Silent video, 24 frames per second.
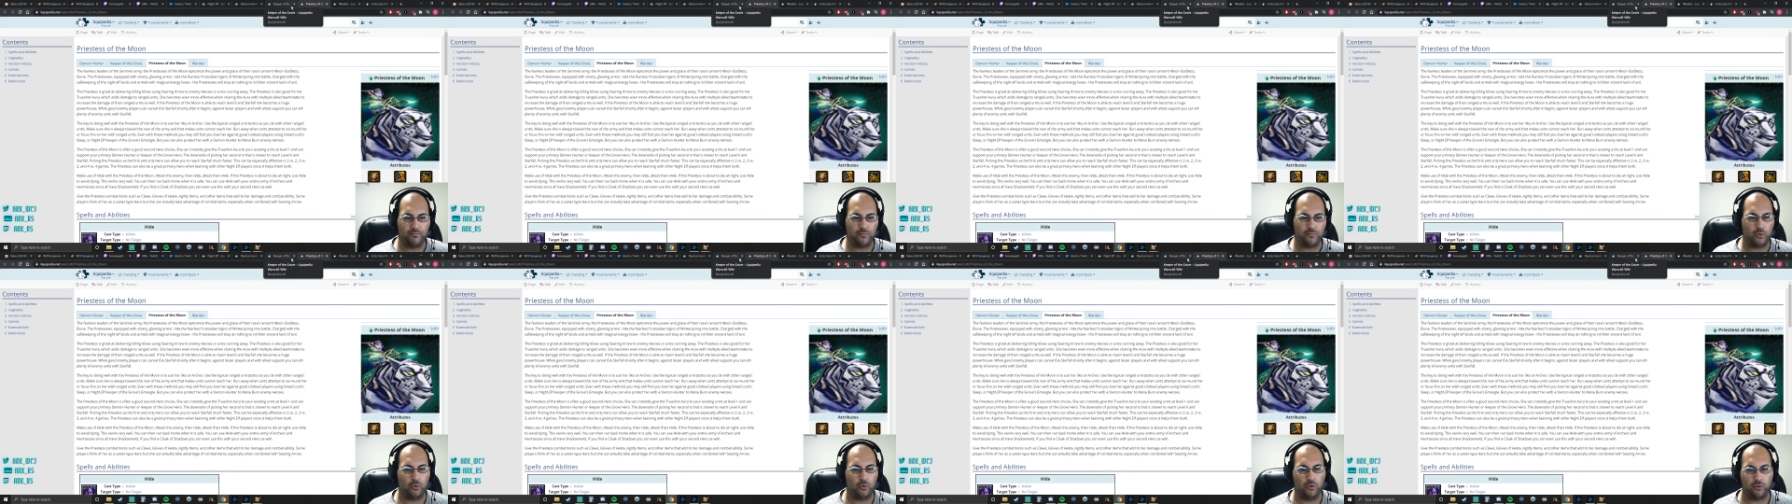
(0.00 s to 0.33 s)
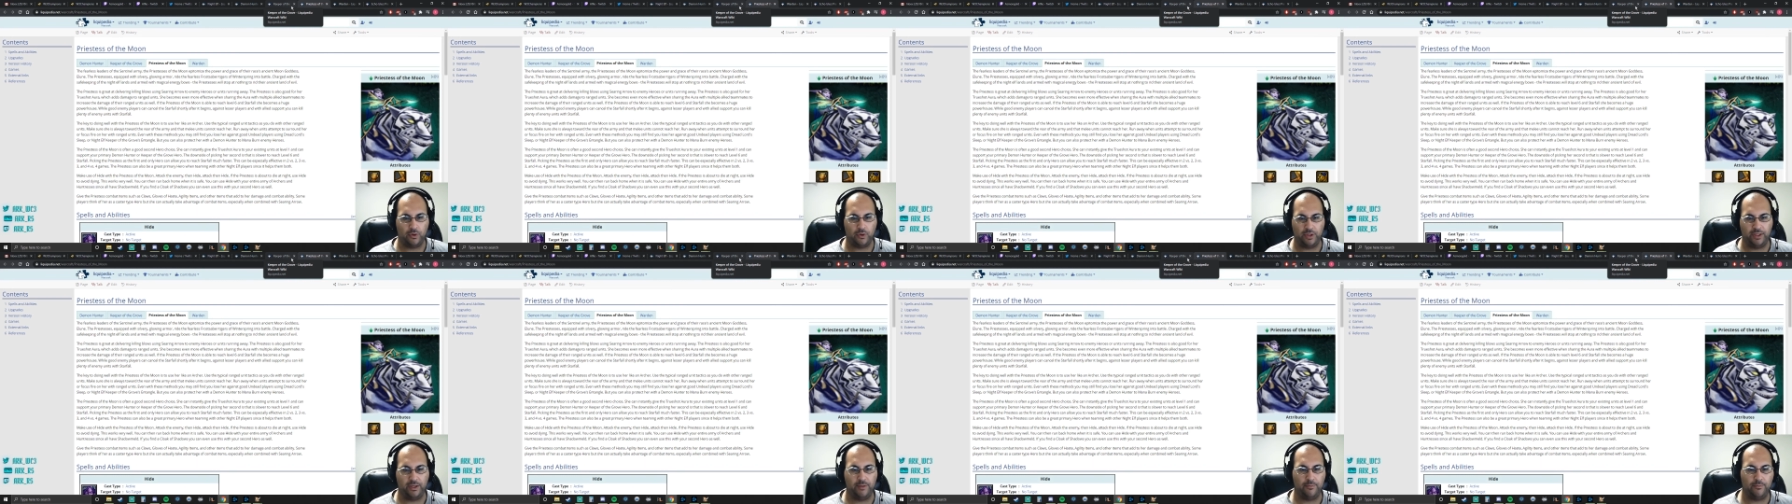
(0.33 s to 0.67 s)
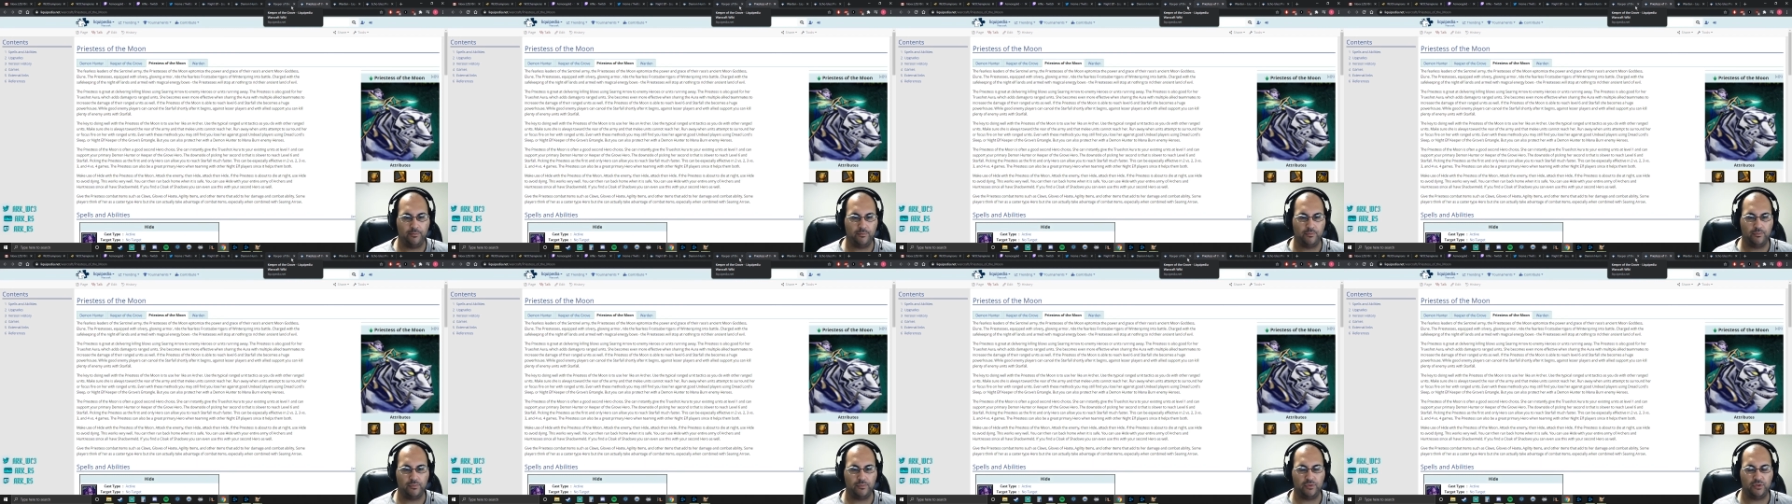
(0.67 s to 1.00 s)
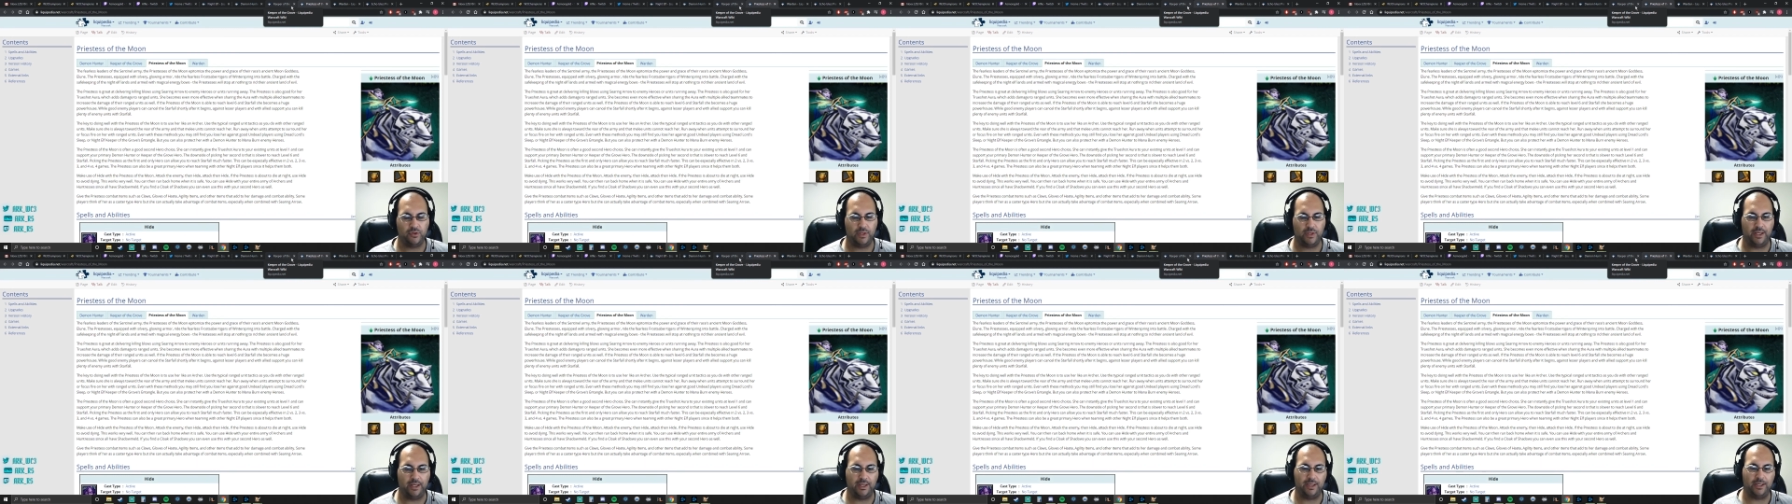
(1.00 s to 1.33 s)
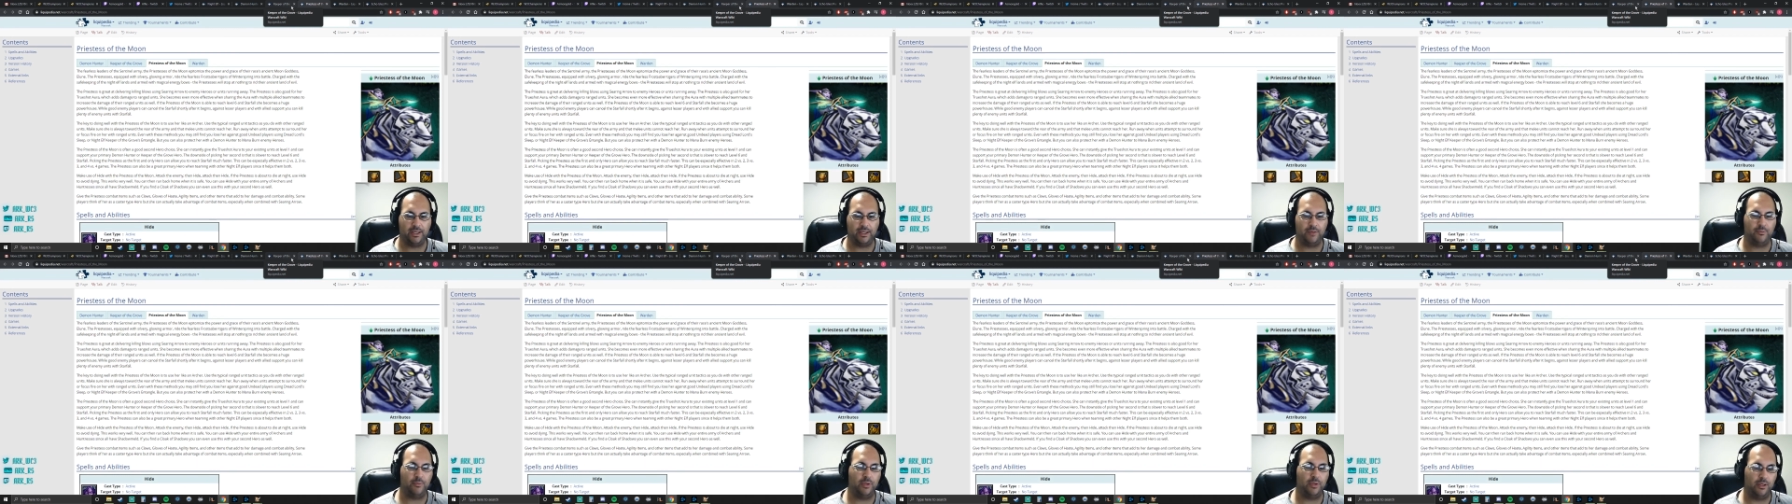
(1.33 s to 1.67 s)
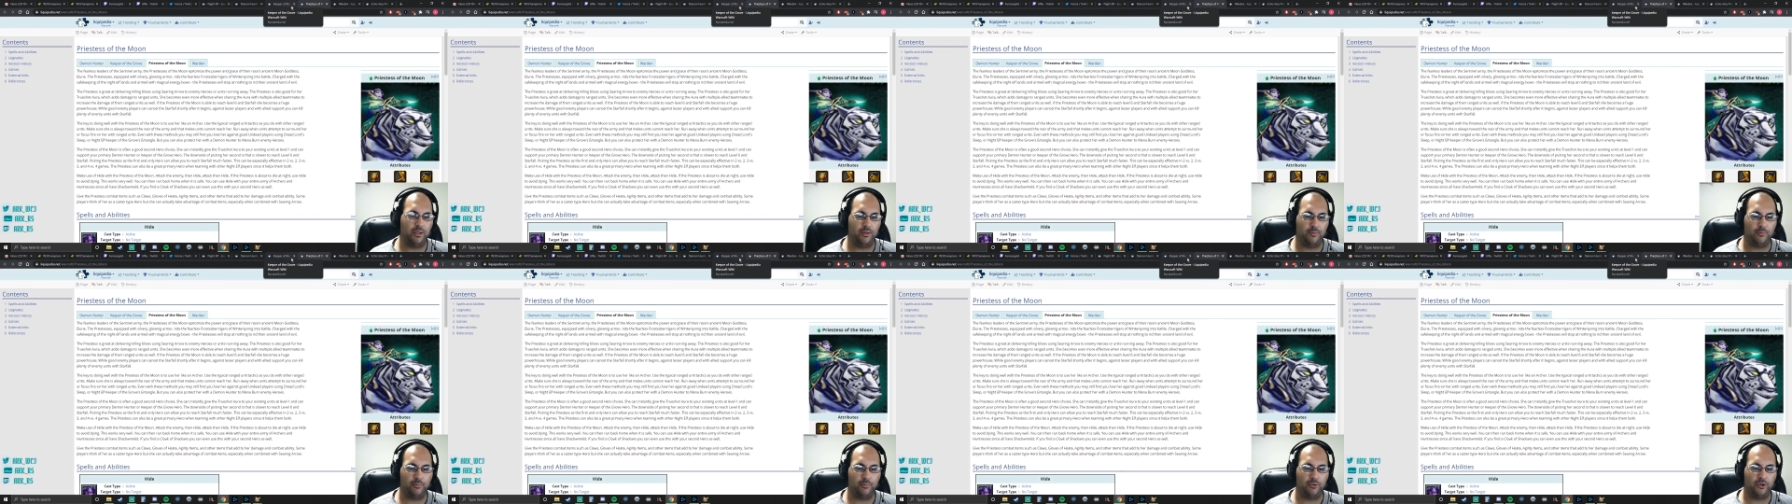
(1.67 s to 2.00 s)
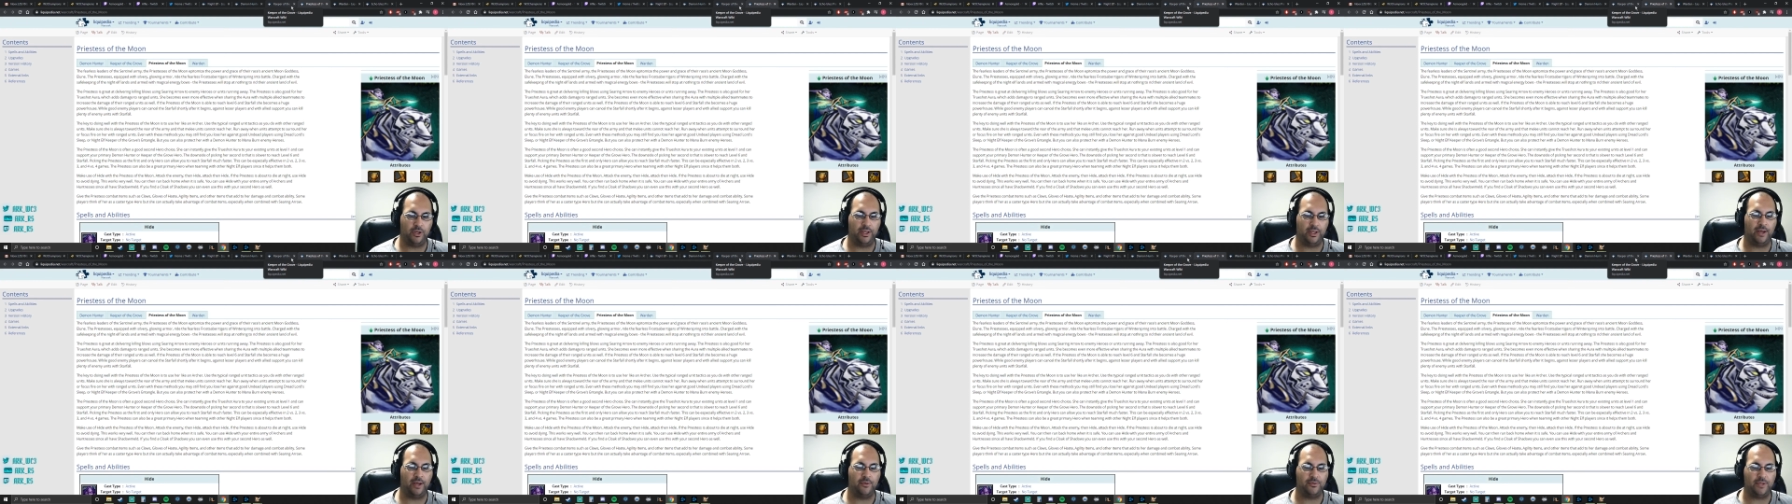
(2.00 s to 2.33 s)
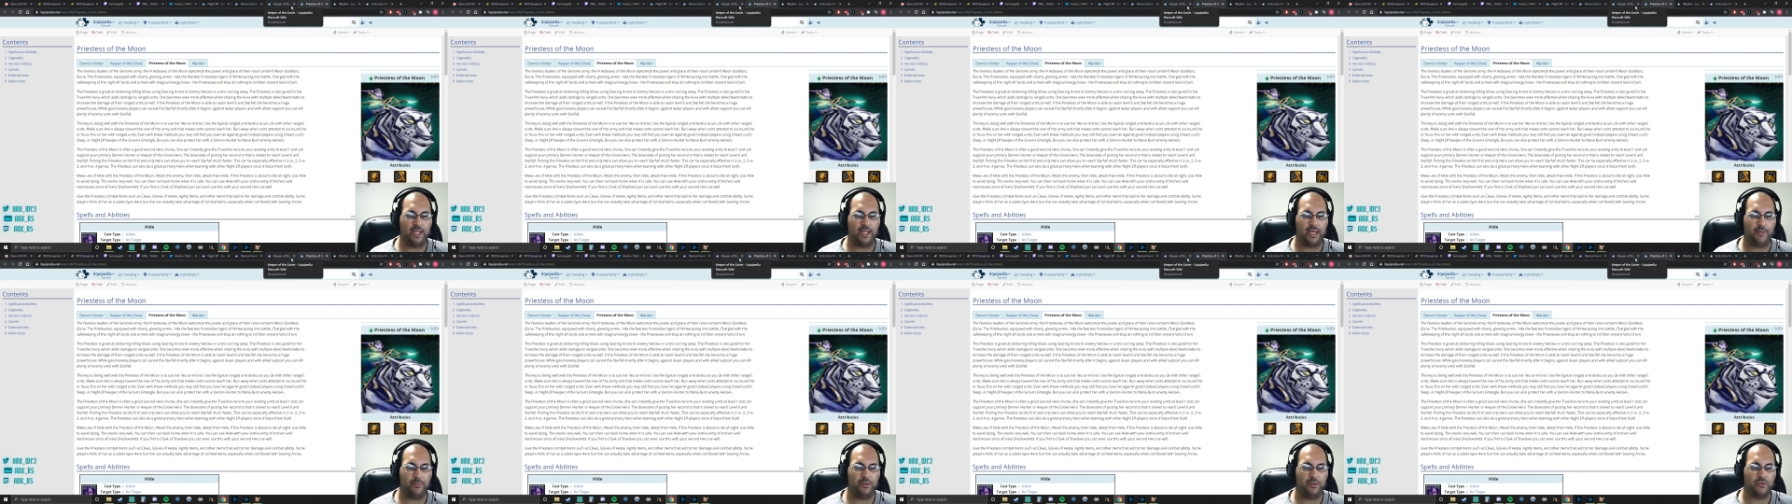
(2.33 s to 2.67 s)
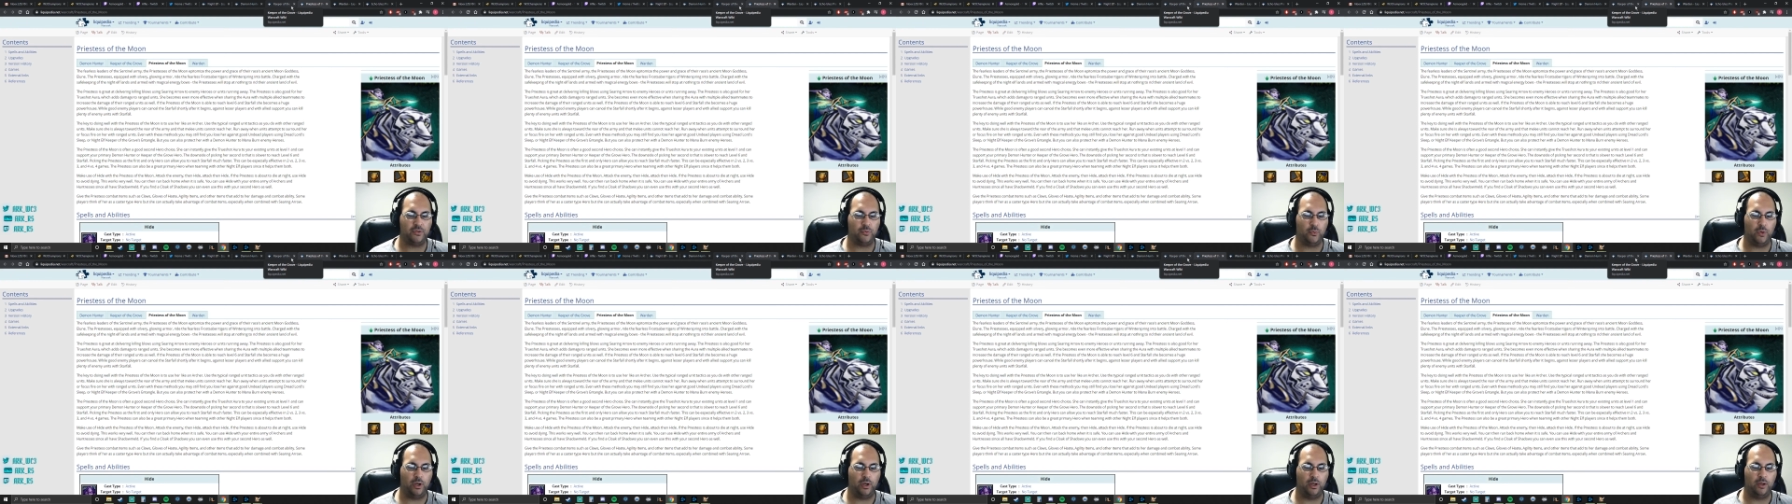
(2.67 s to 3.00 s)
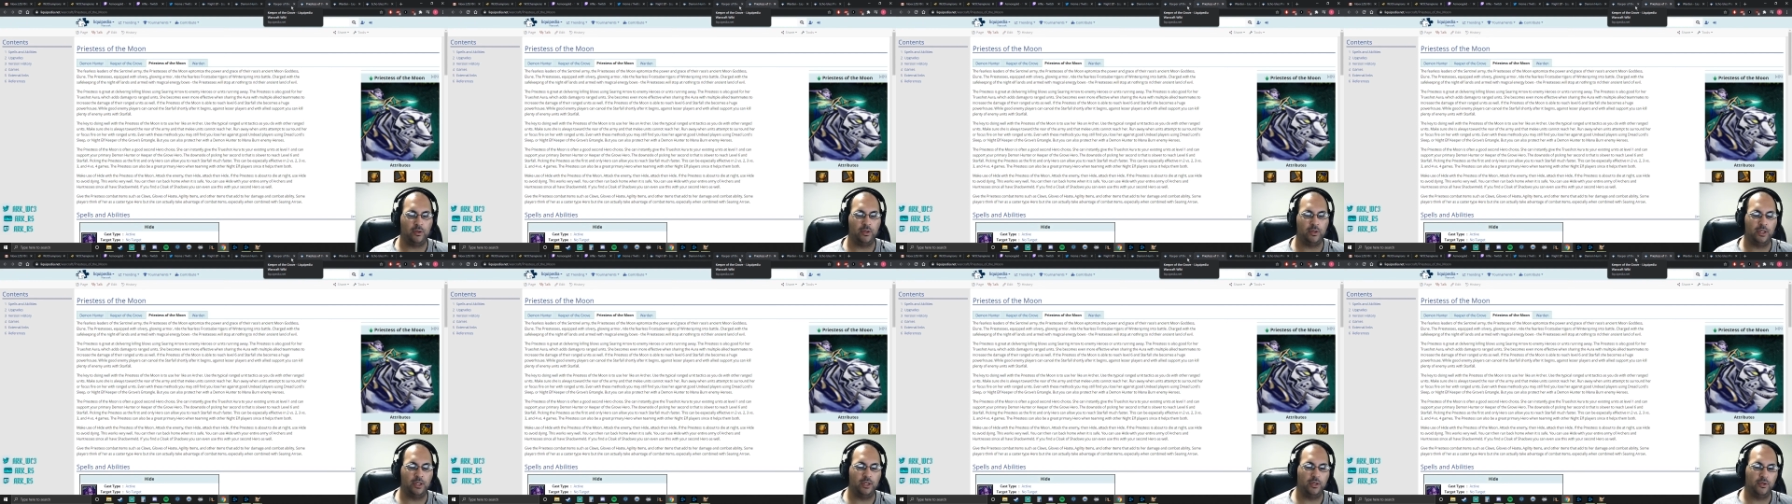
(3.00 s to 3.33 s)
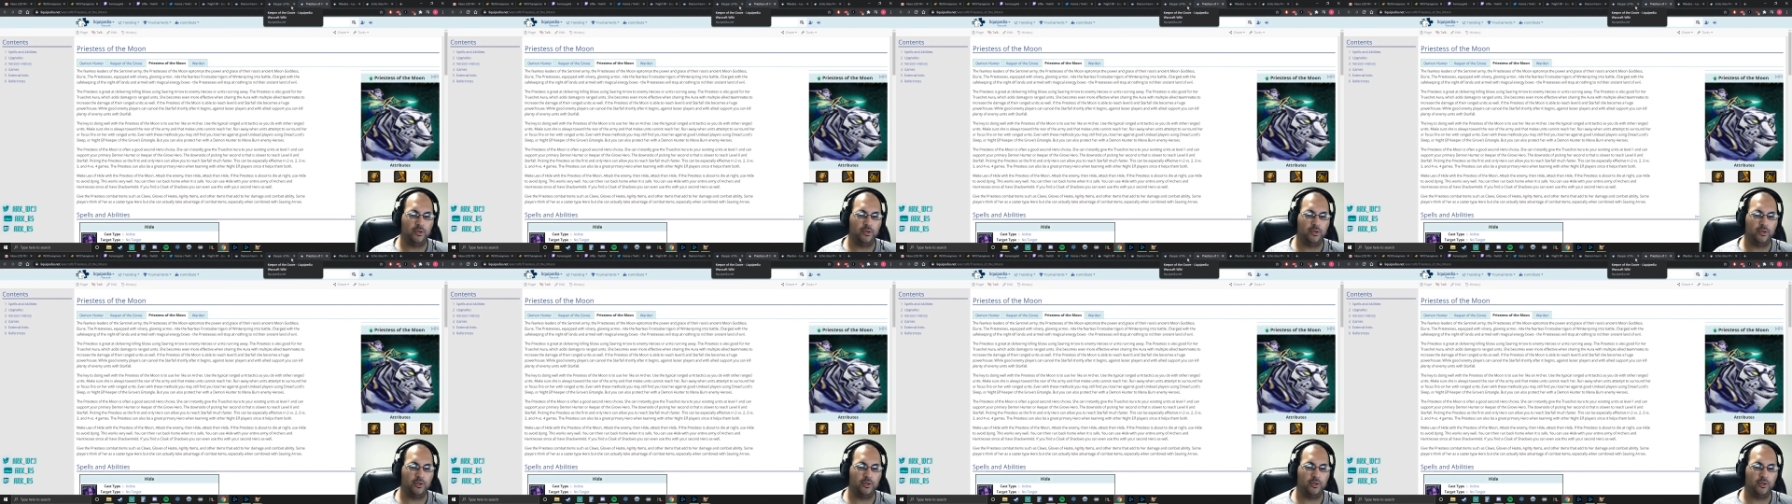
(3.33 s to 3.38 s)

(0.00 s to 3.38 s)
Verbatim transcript: or him so that it can be putting out damage while